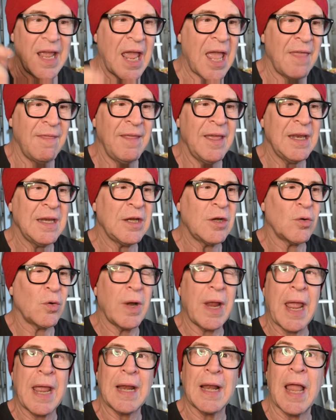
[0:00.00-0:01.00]
and then
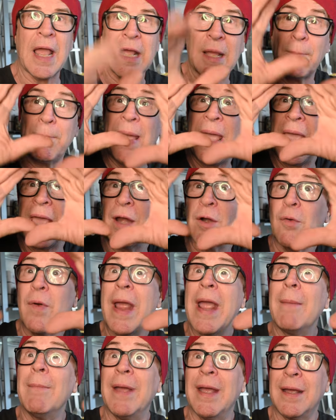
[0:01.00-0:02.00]
create like a
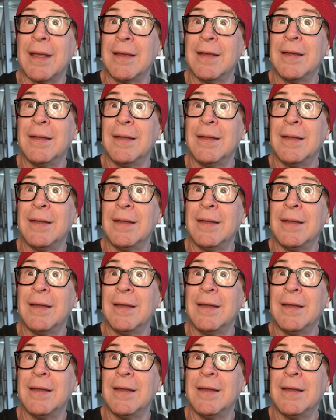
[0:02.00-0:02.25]
panoramic